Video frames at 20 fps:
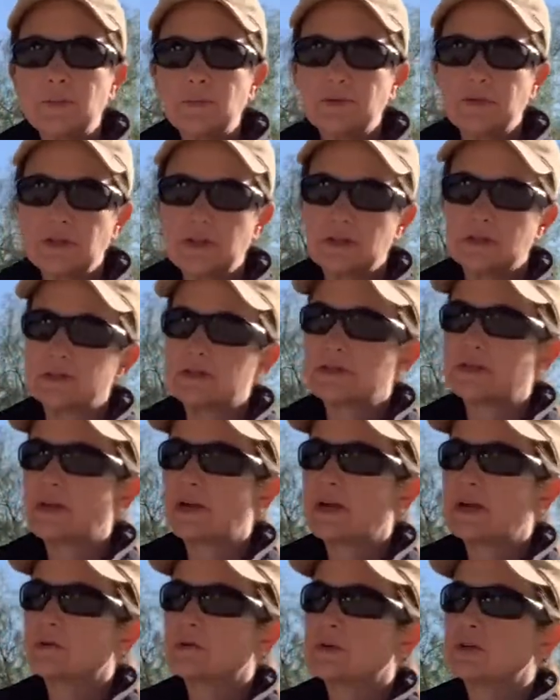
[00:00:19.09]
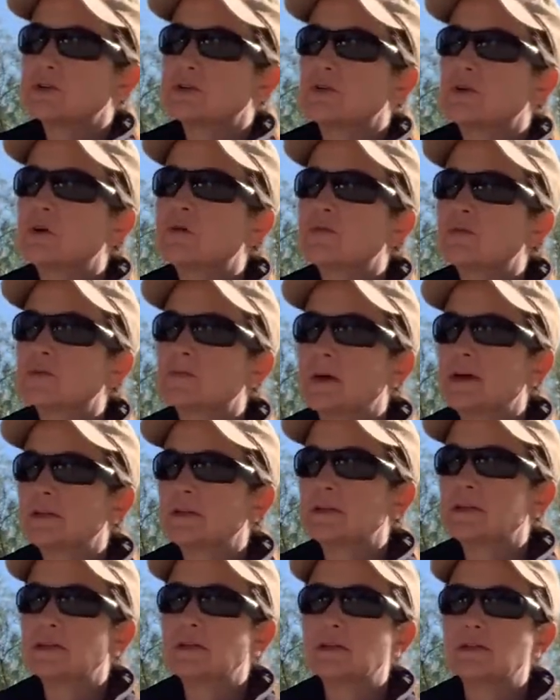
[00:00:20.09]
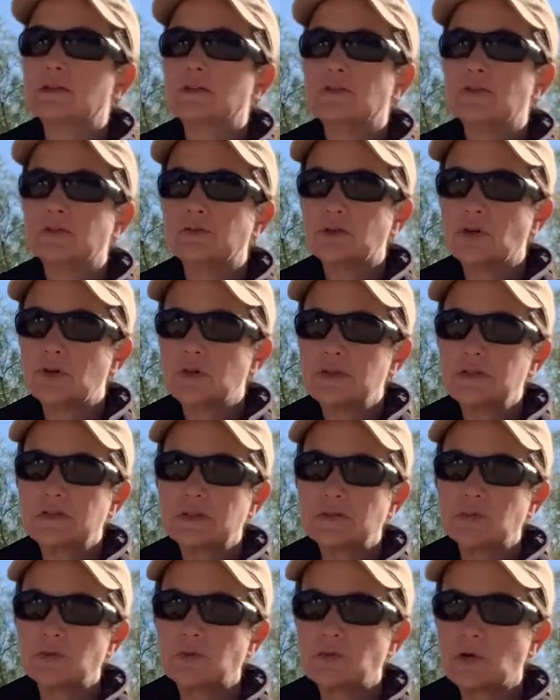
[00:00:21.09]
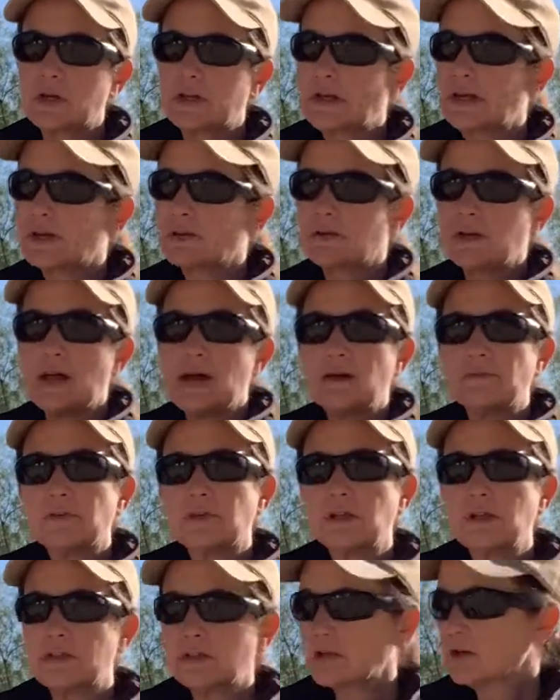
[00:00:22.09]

things that I want to go over about leading. You'll notice, number one, I don't have anything